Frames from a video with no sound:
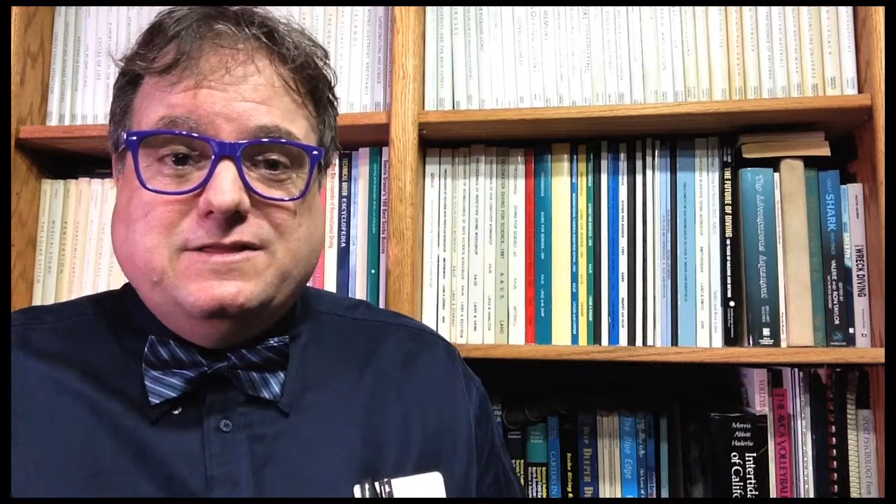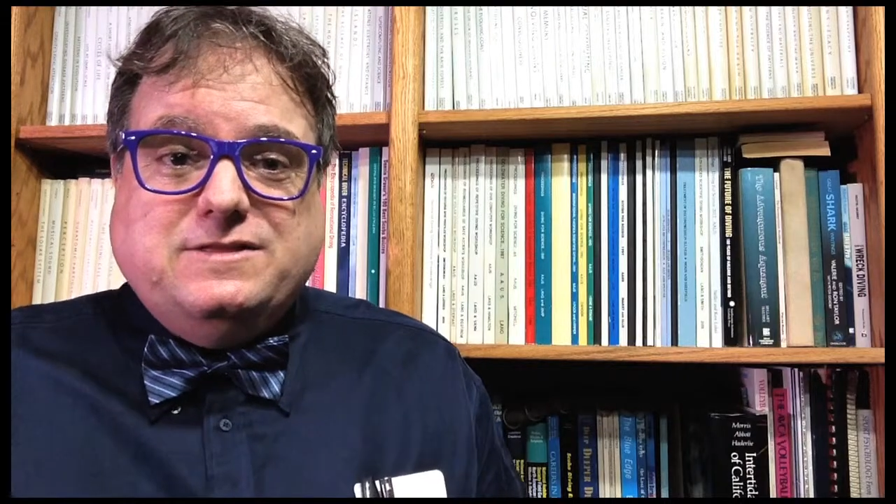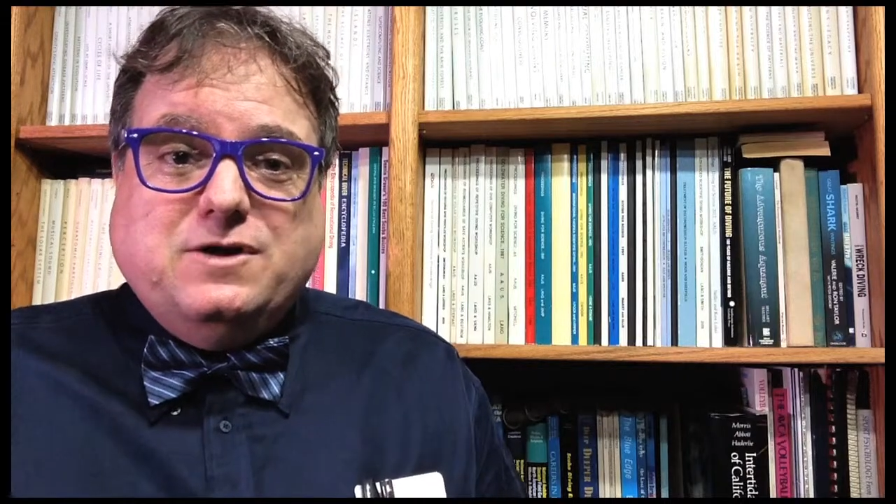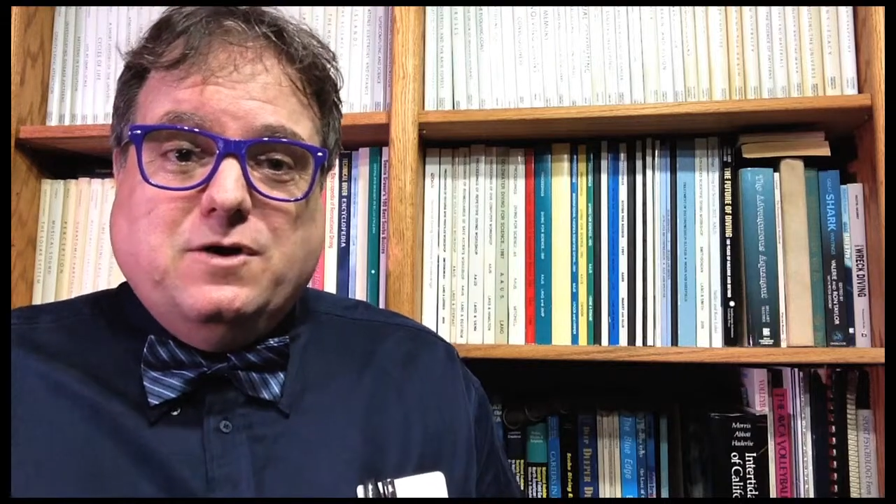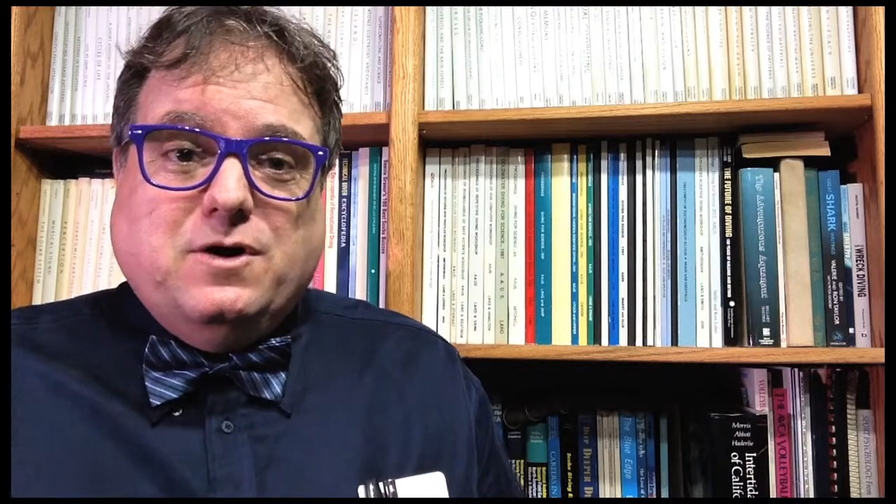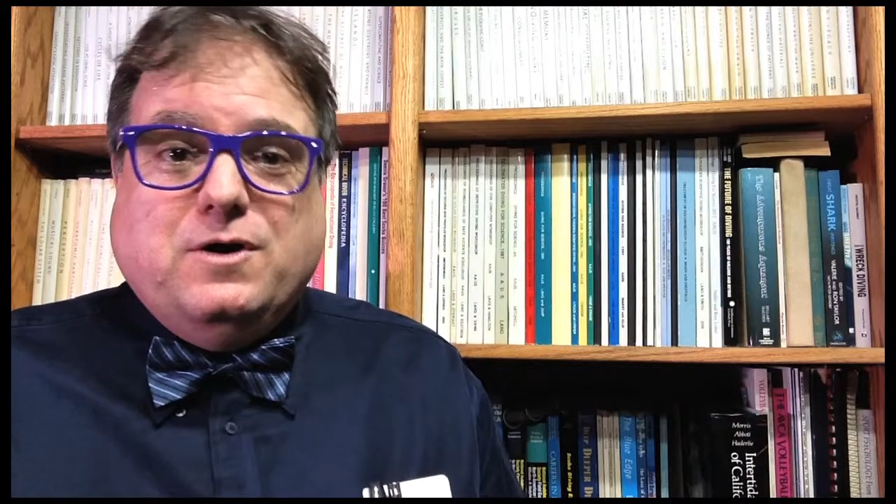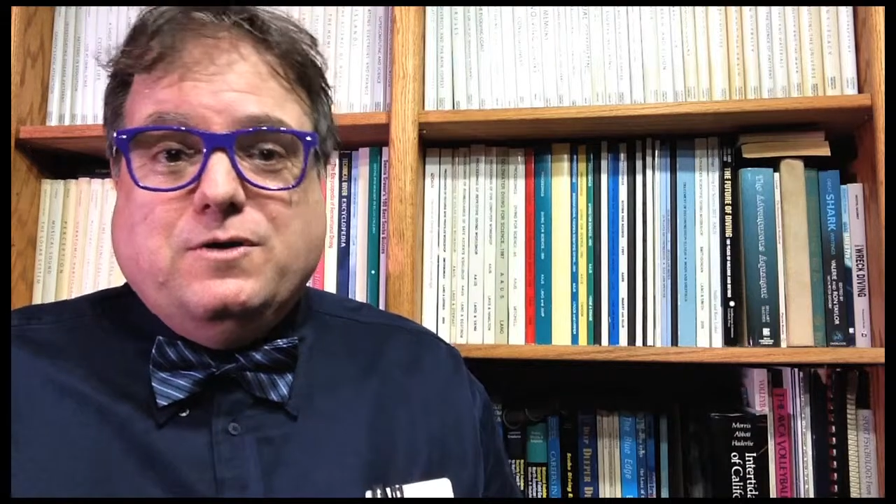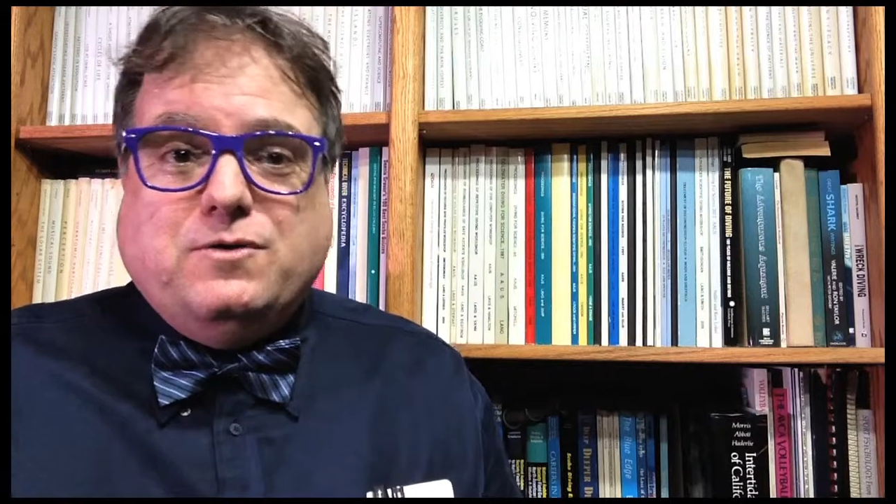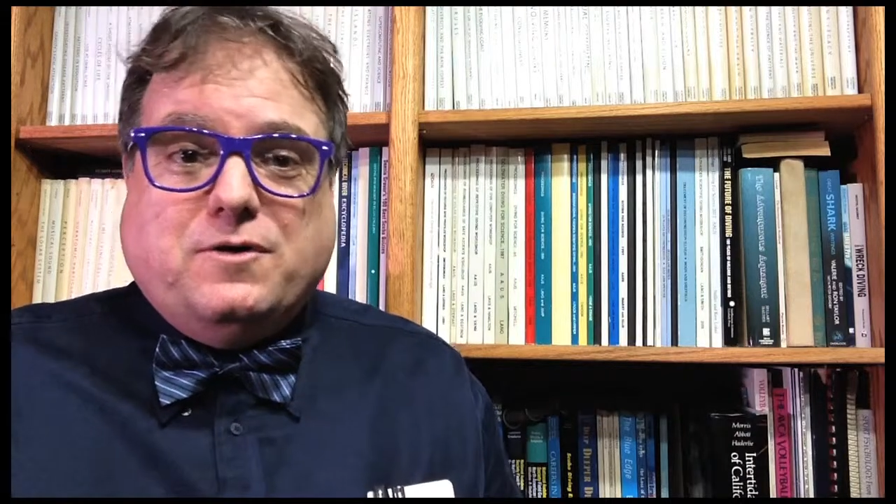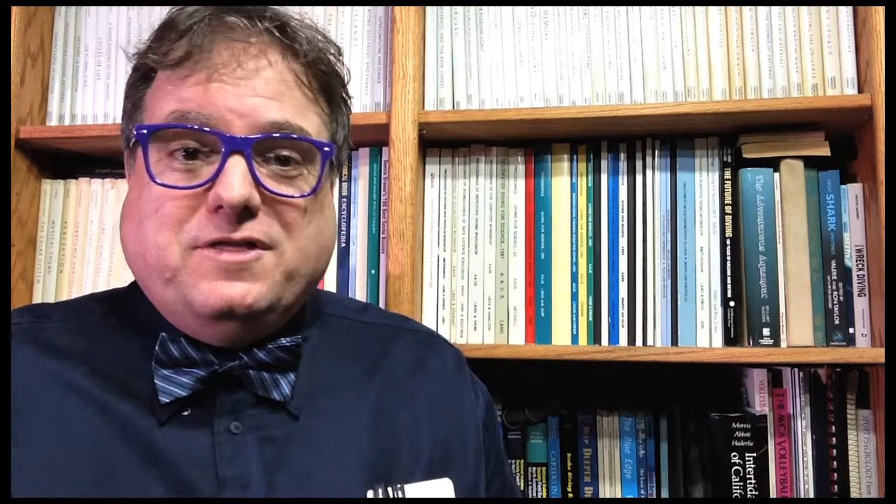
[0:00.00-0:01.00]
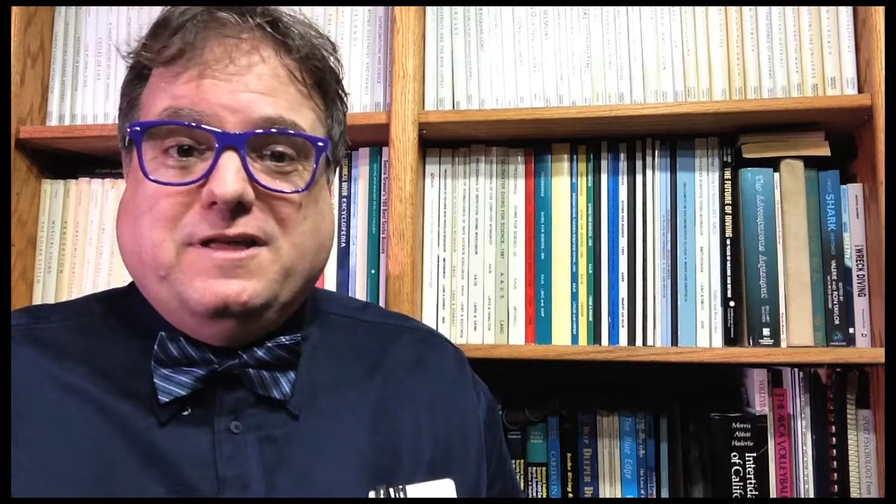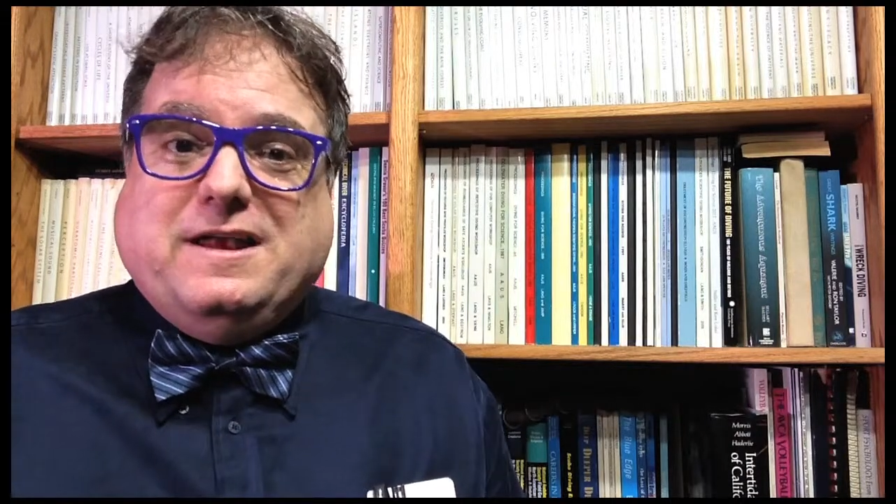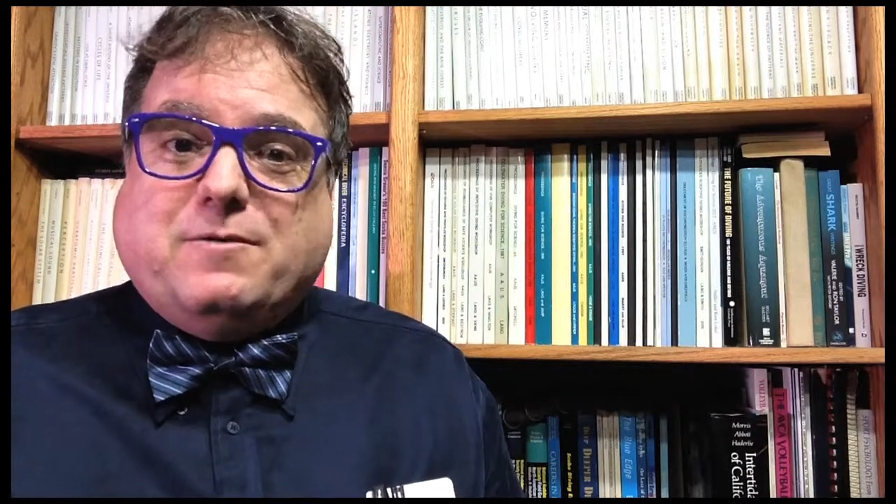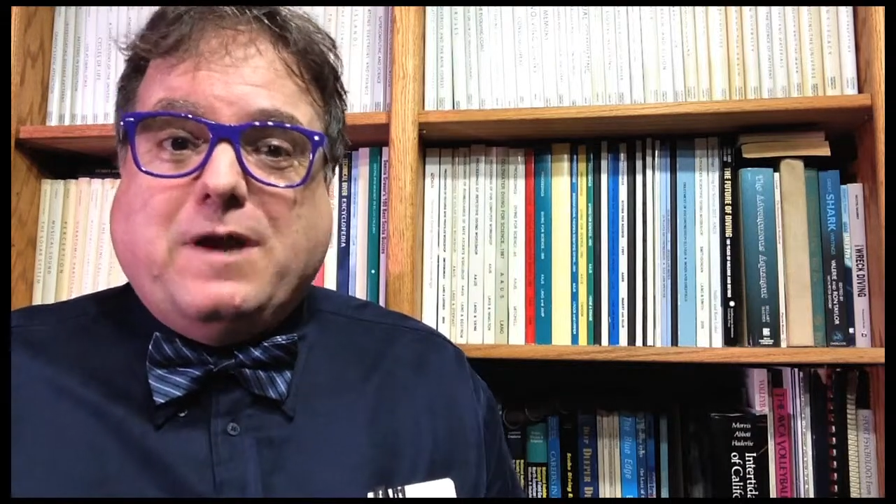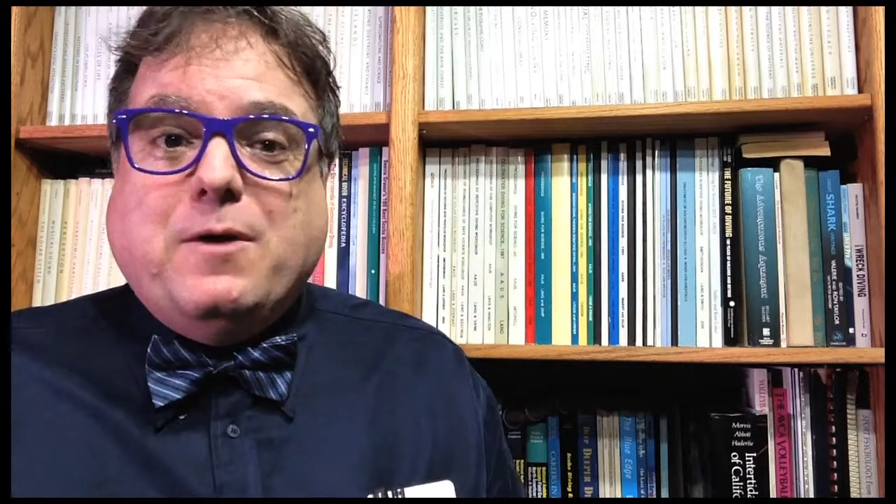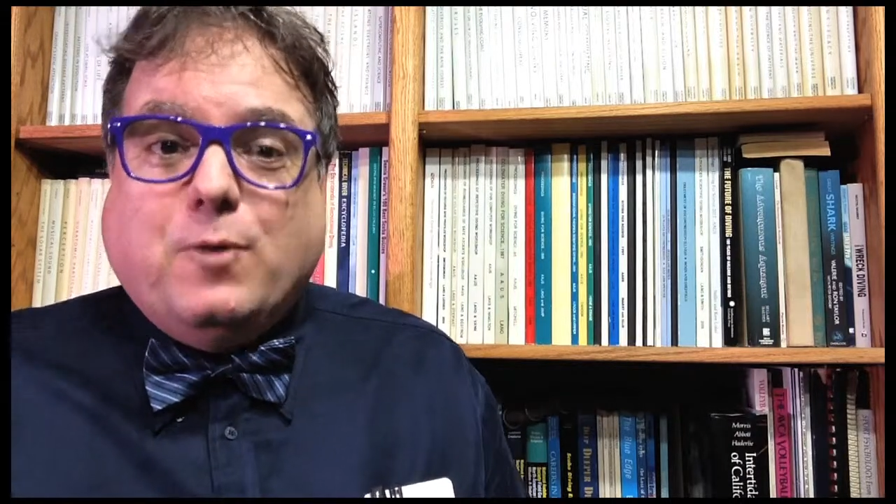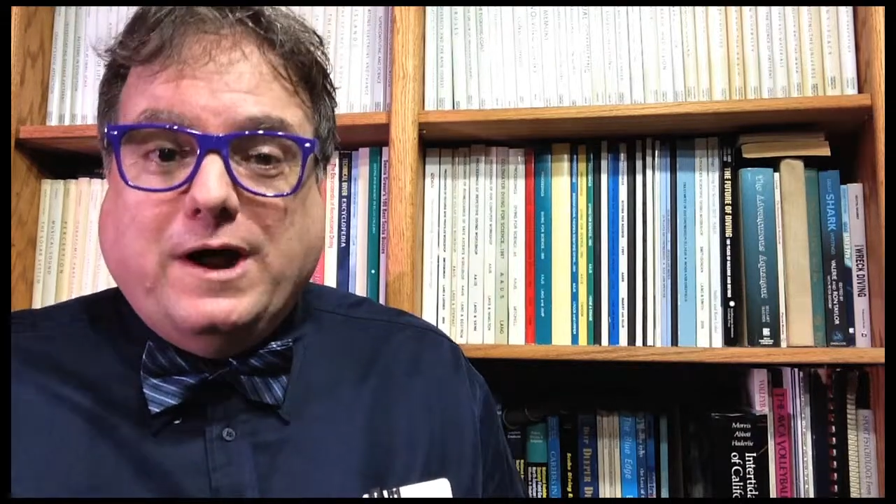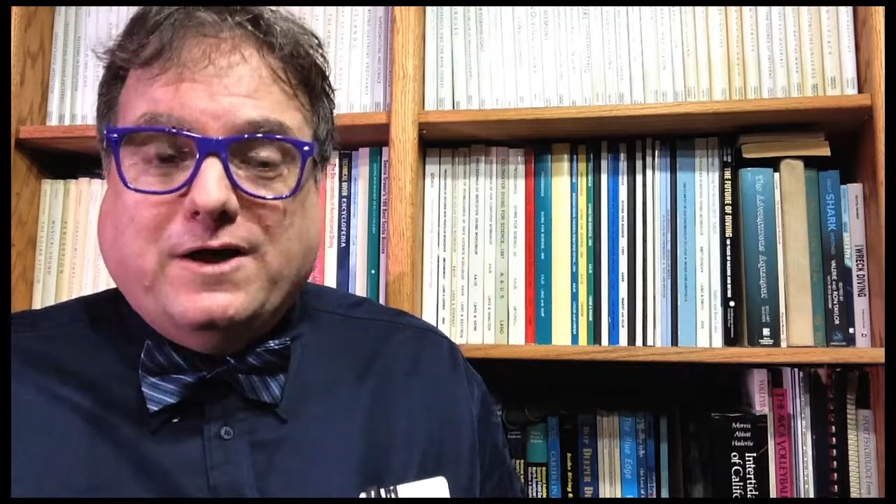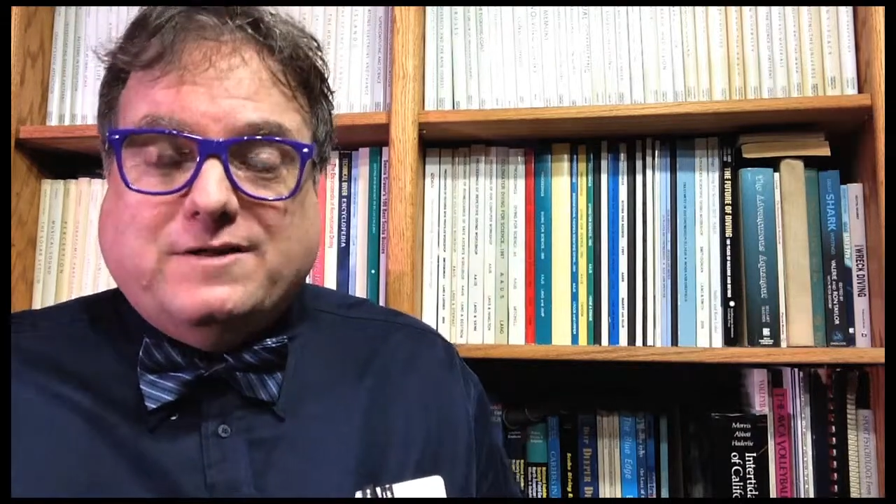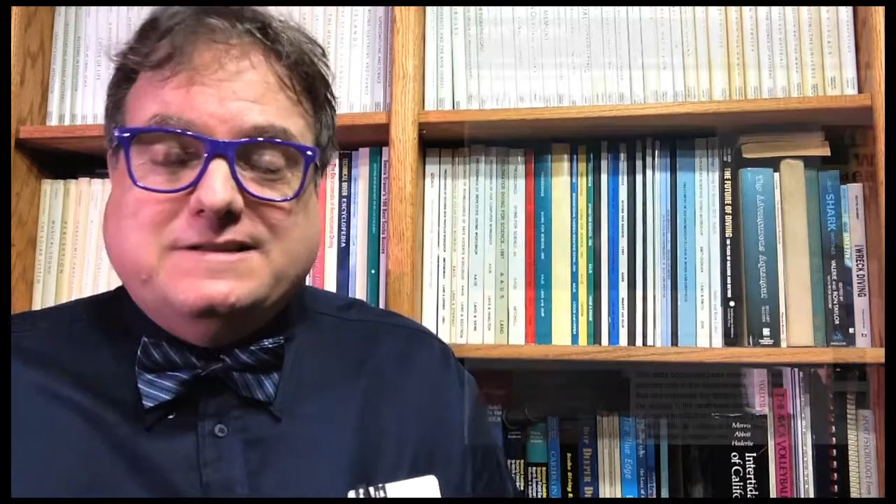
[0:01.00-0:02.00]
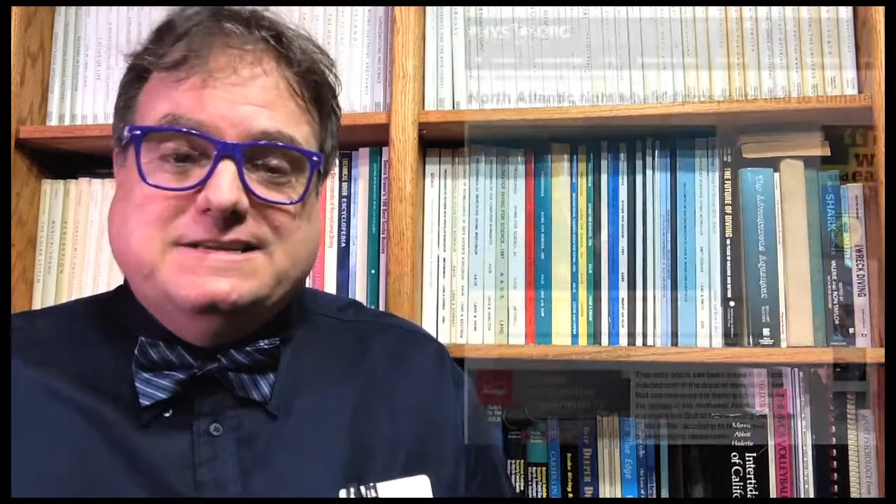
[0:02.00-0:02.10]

the North Atlantic right whale.